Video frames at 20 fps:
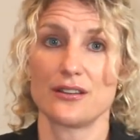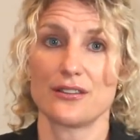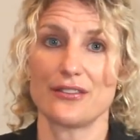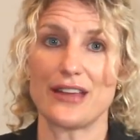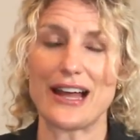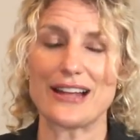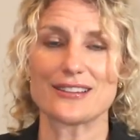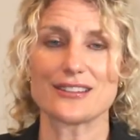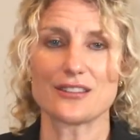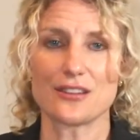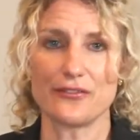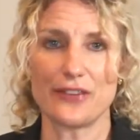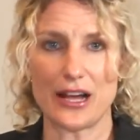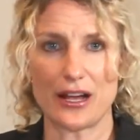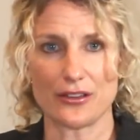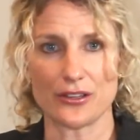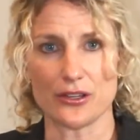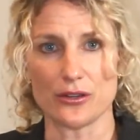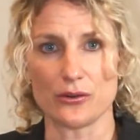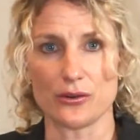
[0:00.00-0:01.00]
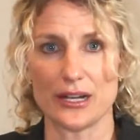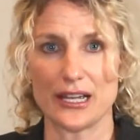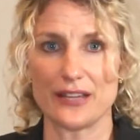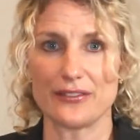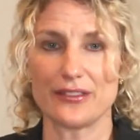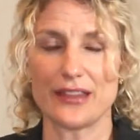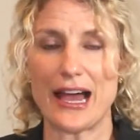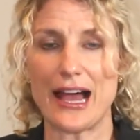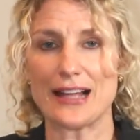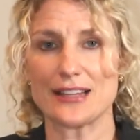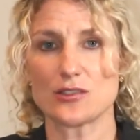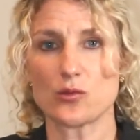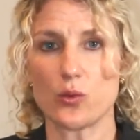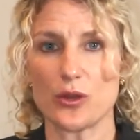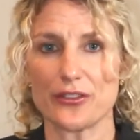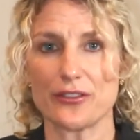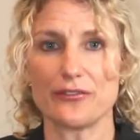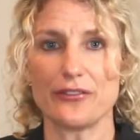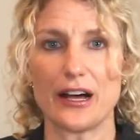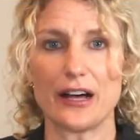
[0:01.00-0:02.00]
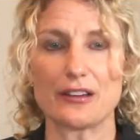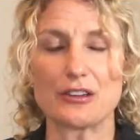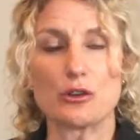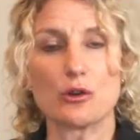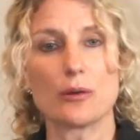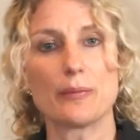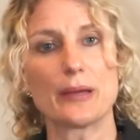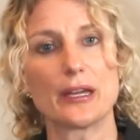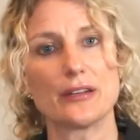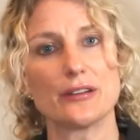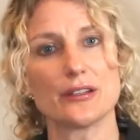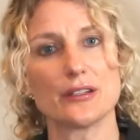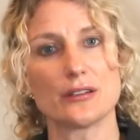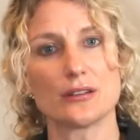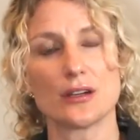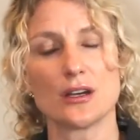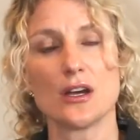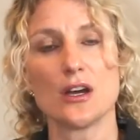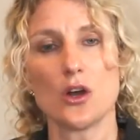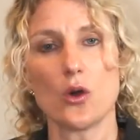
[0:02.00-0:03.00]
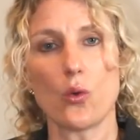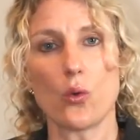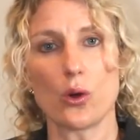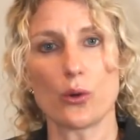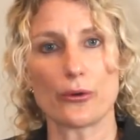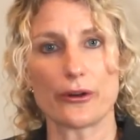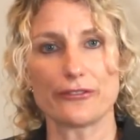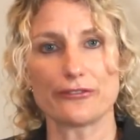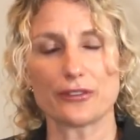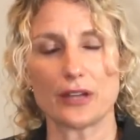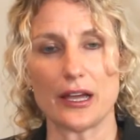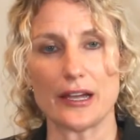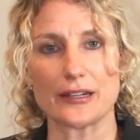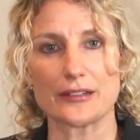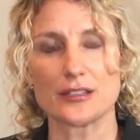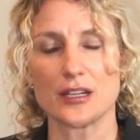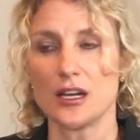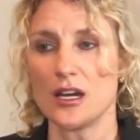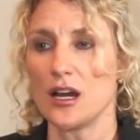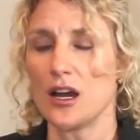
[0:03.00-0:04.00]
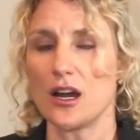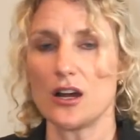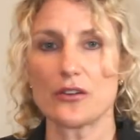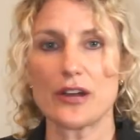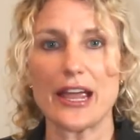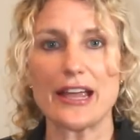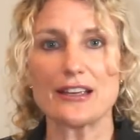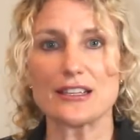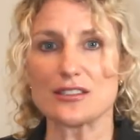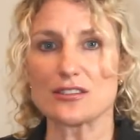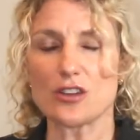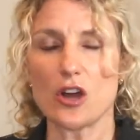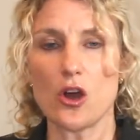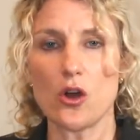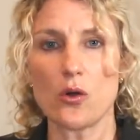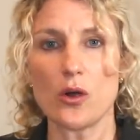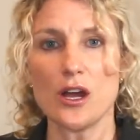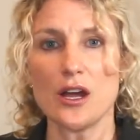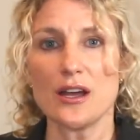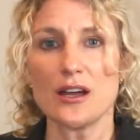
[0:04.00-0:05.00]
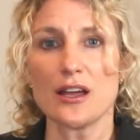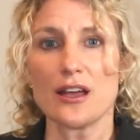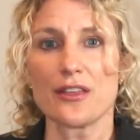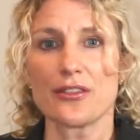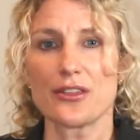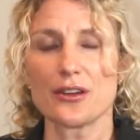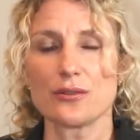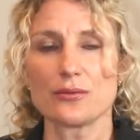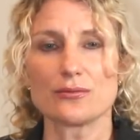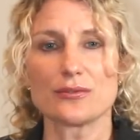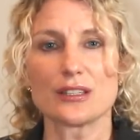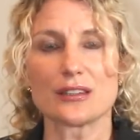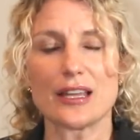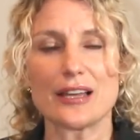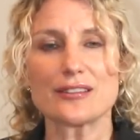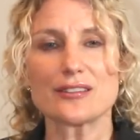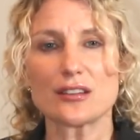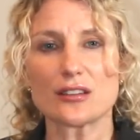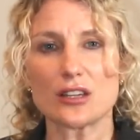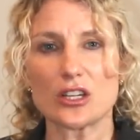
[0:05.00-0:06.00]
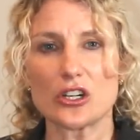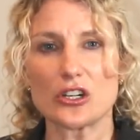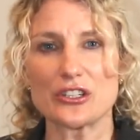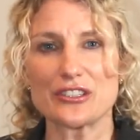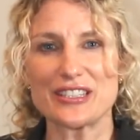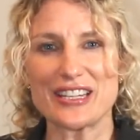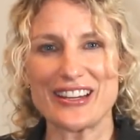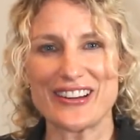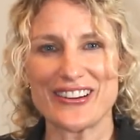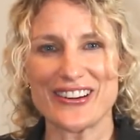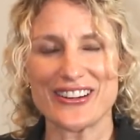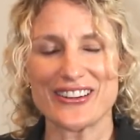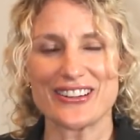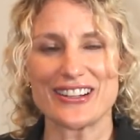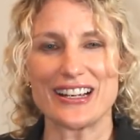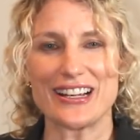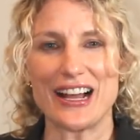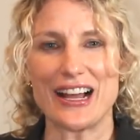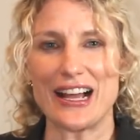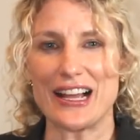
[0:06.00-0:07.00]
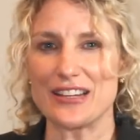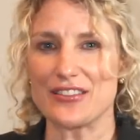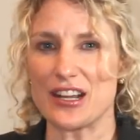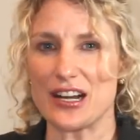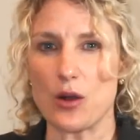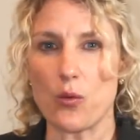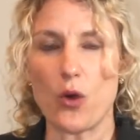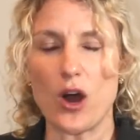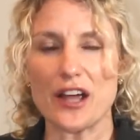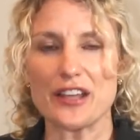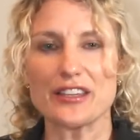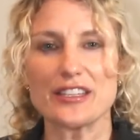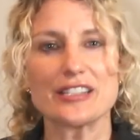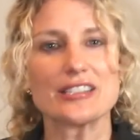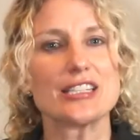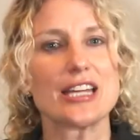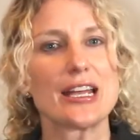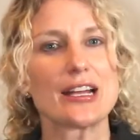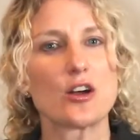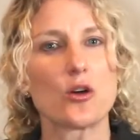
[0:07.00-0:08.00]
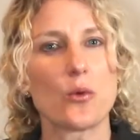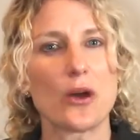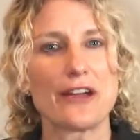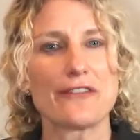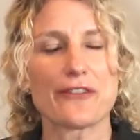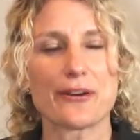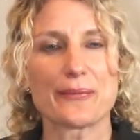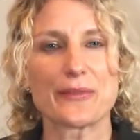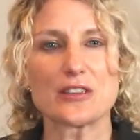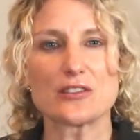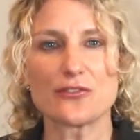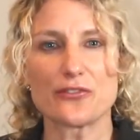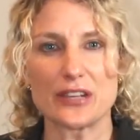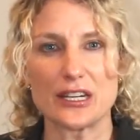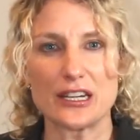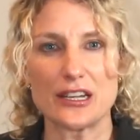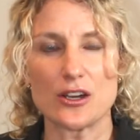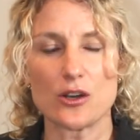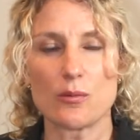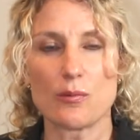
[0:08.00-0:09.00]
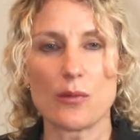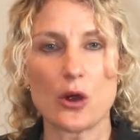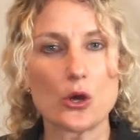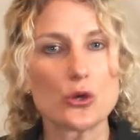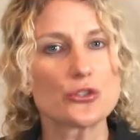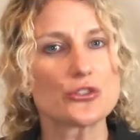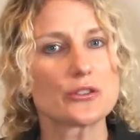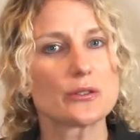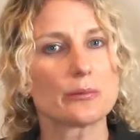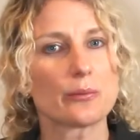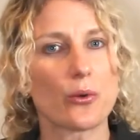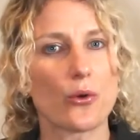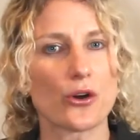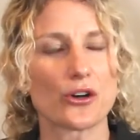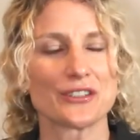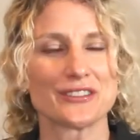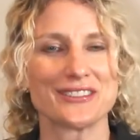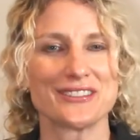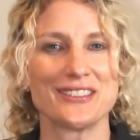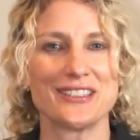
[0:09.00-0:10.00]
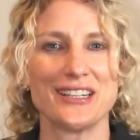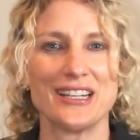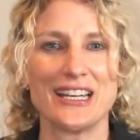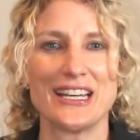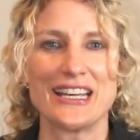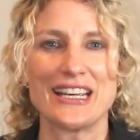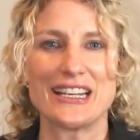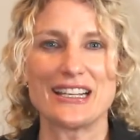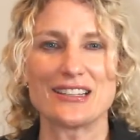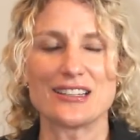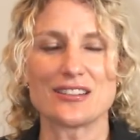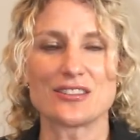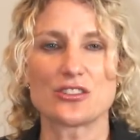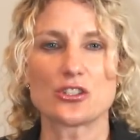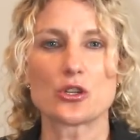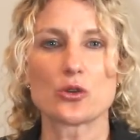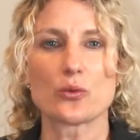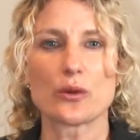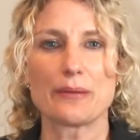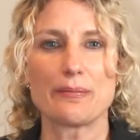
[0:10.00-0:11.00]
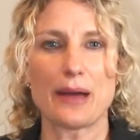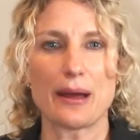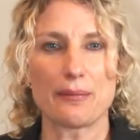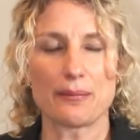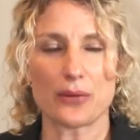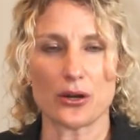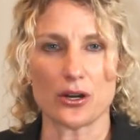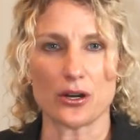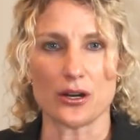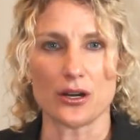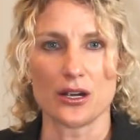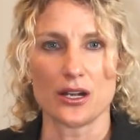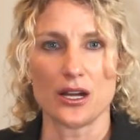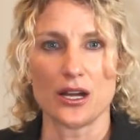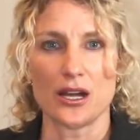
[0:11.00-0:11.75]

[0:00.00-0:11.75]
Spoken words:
That's the value. And that's what the value opinion will reflect. Okay, so the lesson learned here that I want you to take away from this video, most important, is to remember,